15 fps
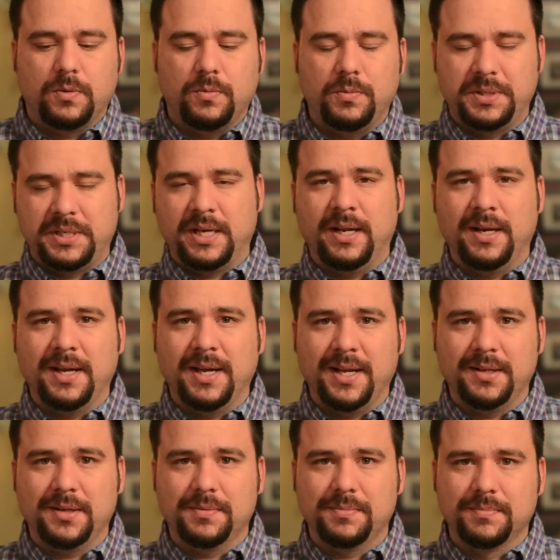We kind of had
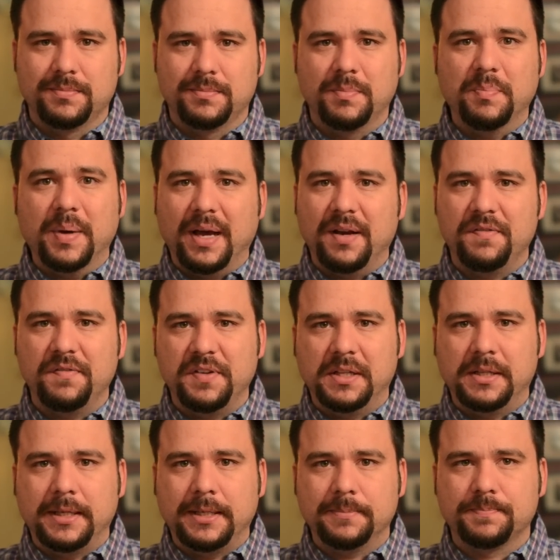a bad
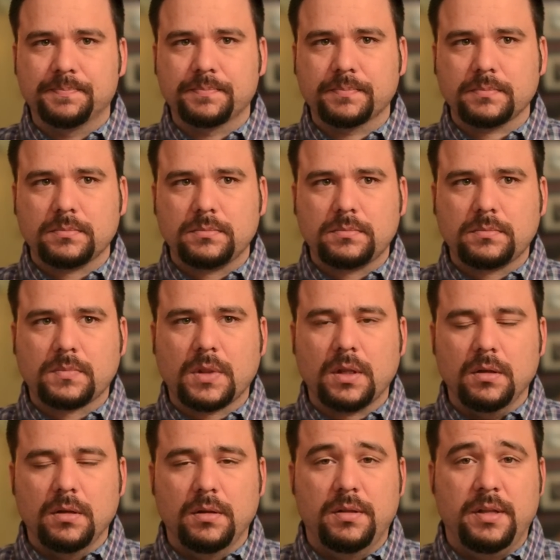feeling.
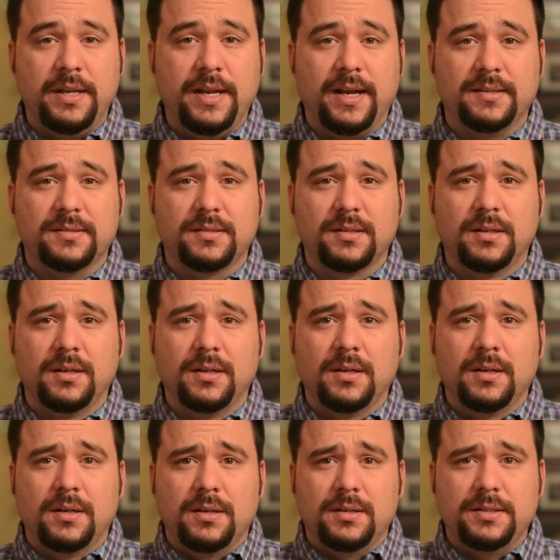The next
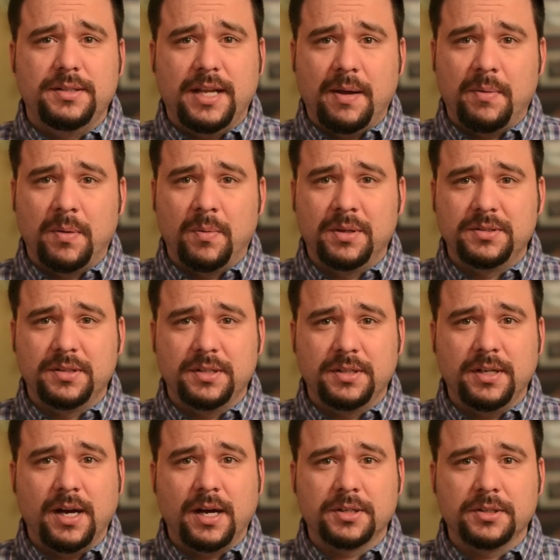day we went to the
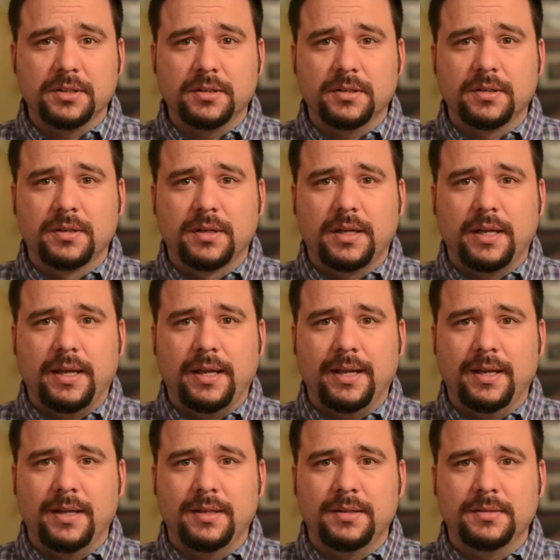doctor,
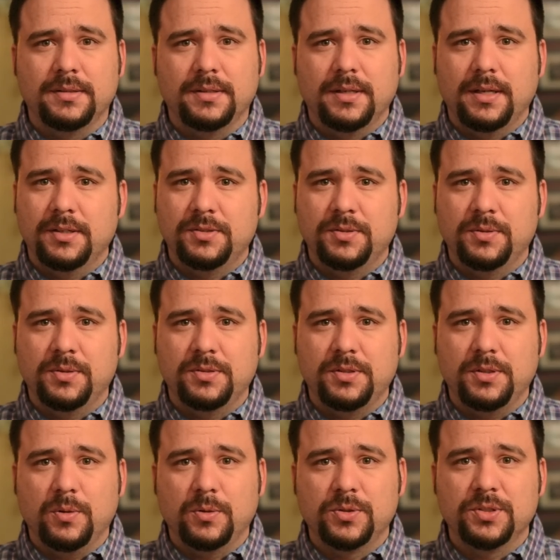and as soon as
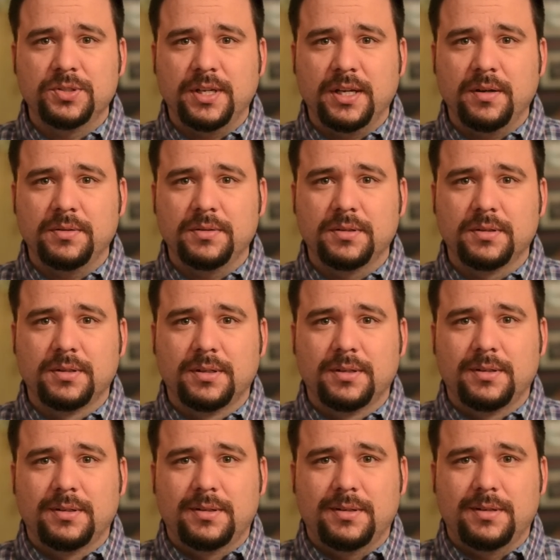the ultrasound
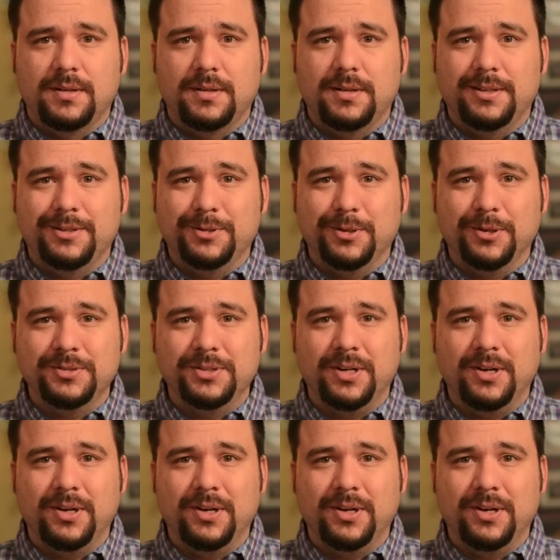turned